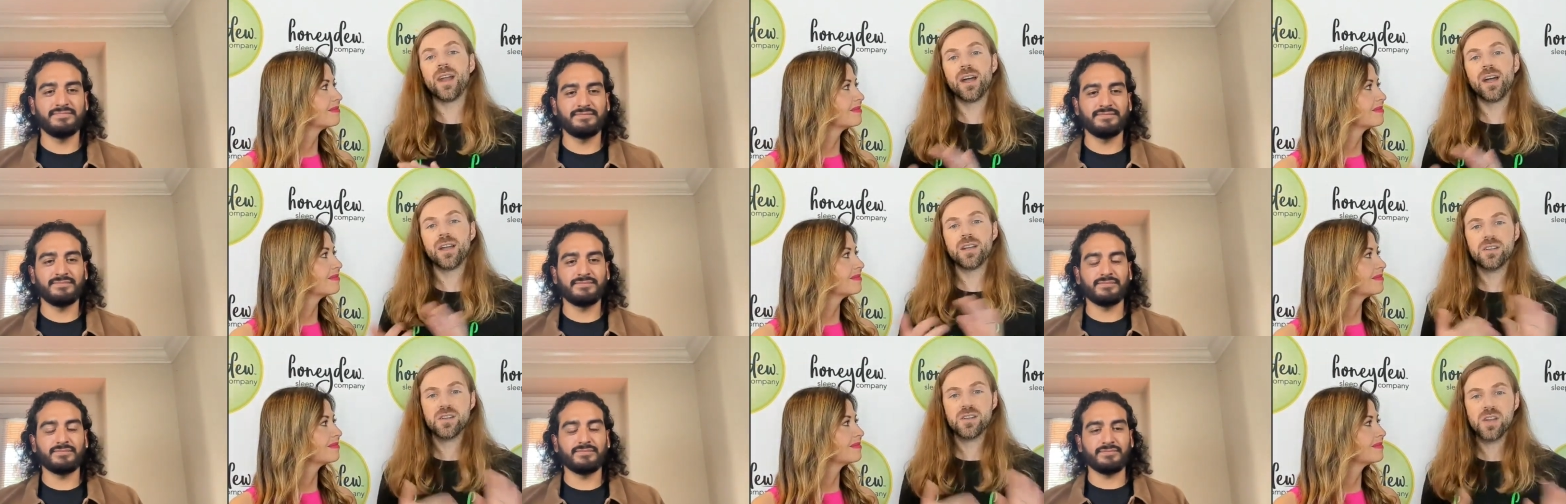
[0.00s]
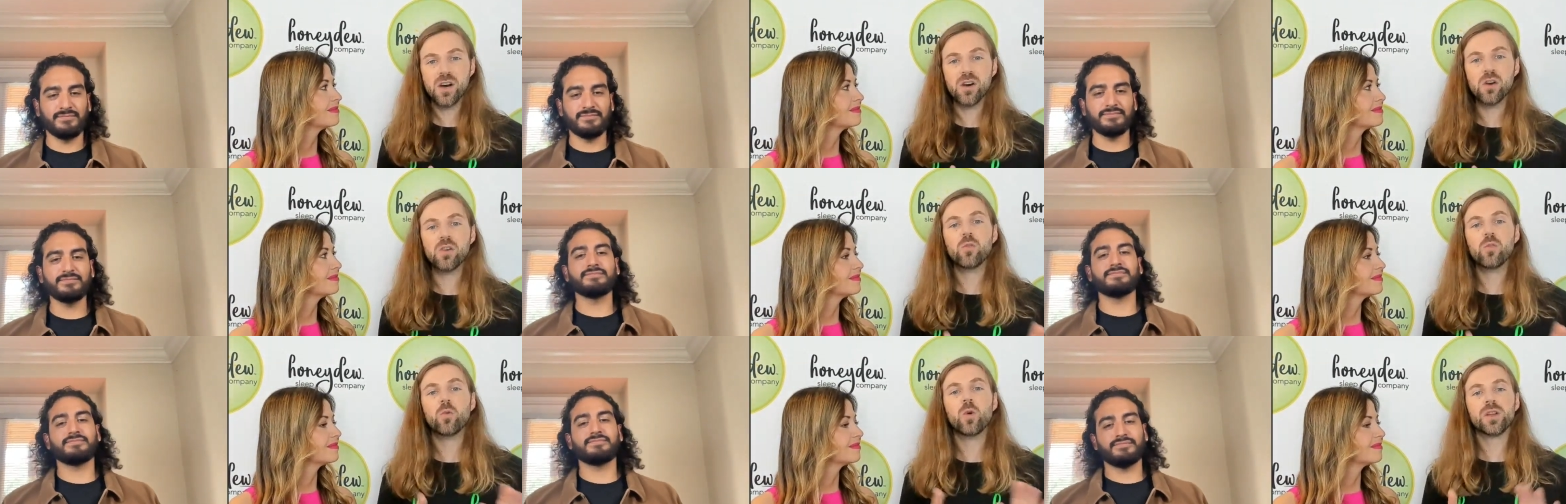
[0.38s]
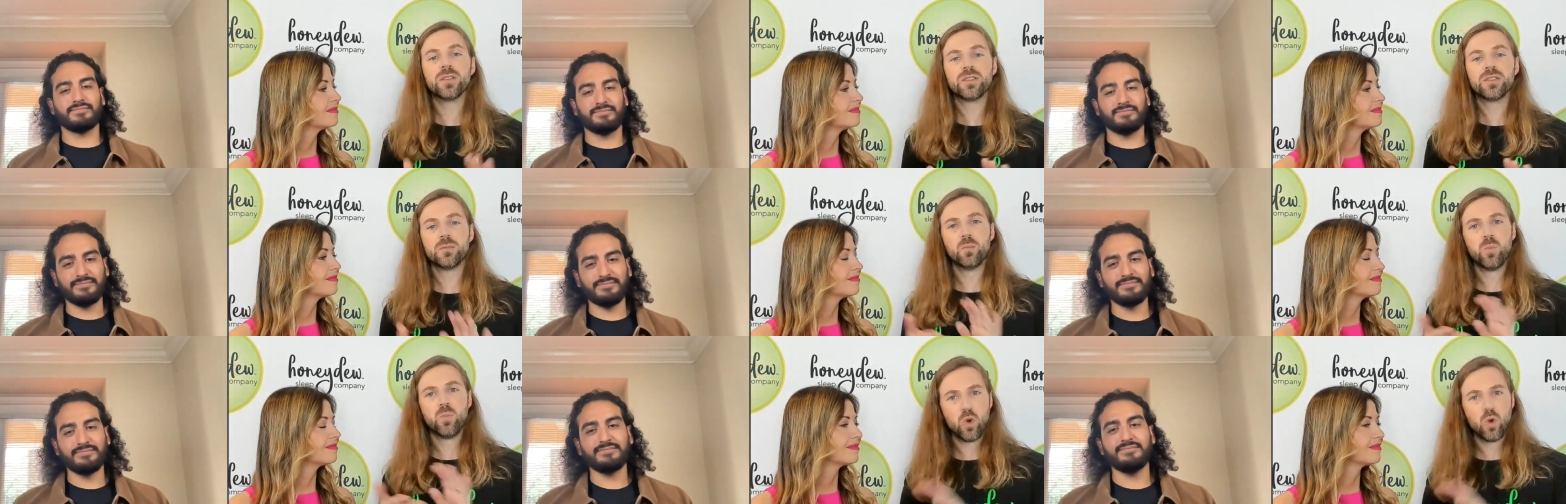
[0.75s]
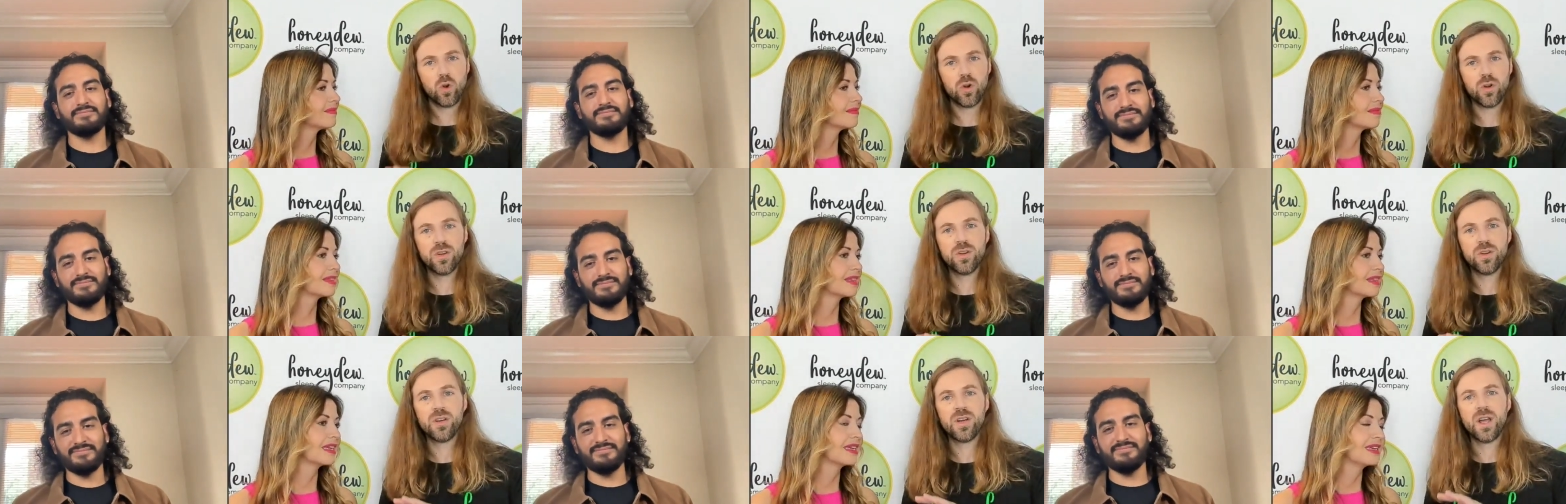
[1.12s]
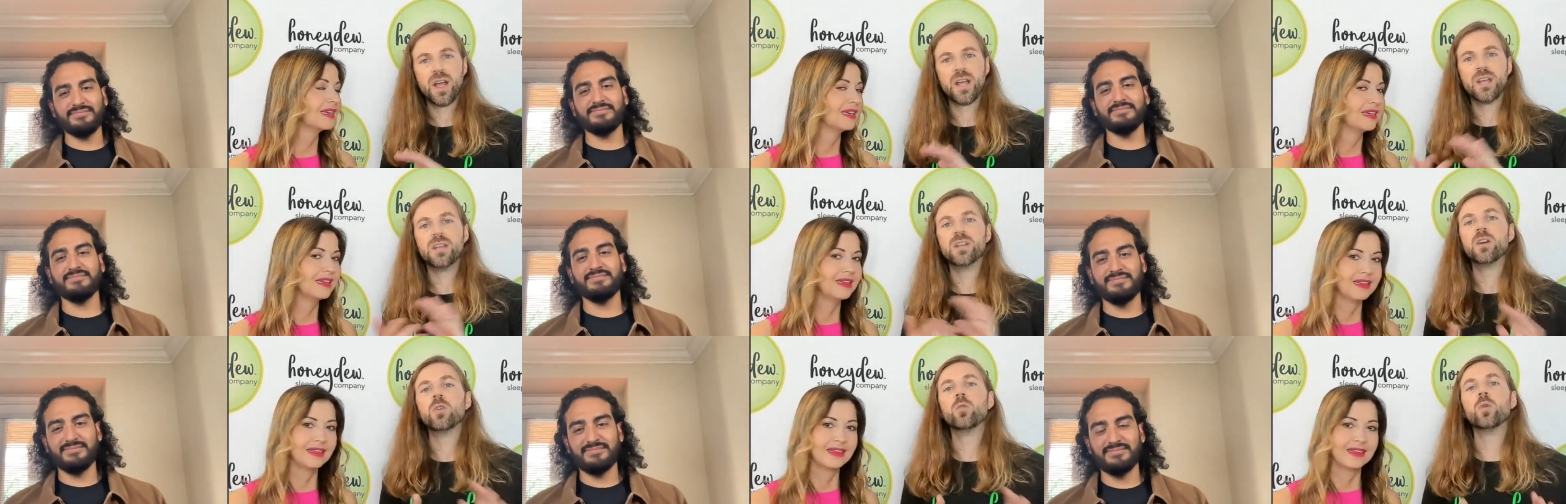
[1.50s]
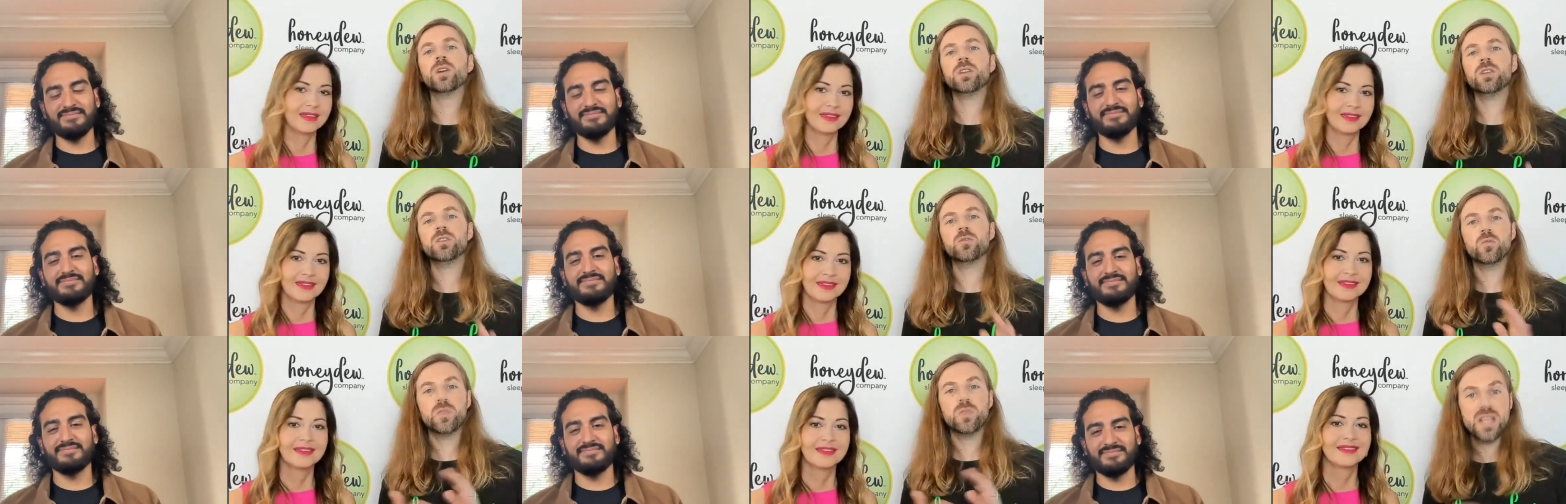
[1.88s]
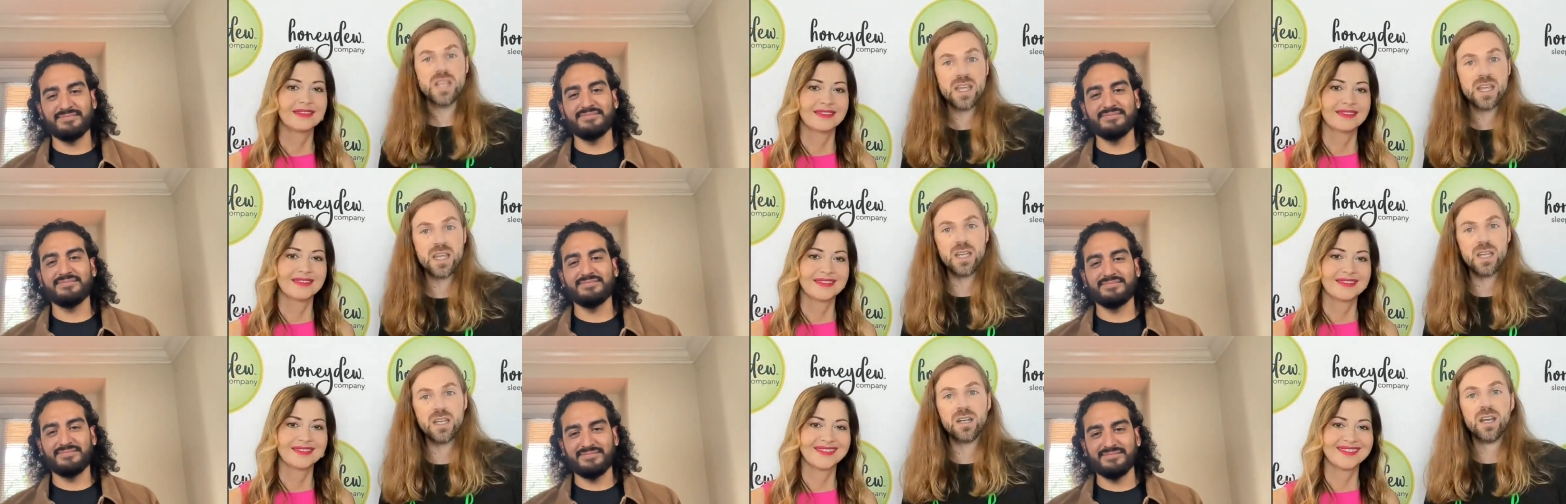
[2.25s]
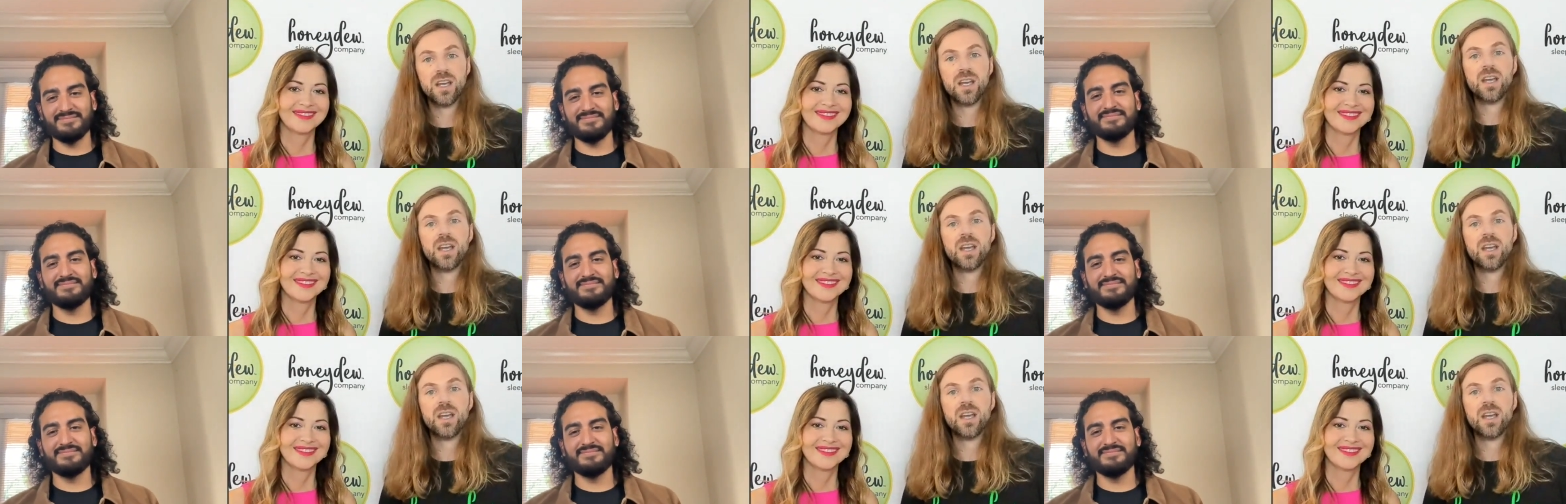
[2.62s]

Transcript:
Speaker 1: I know what's important. I know what you need.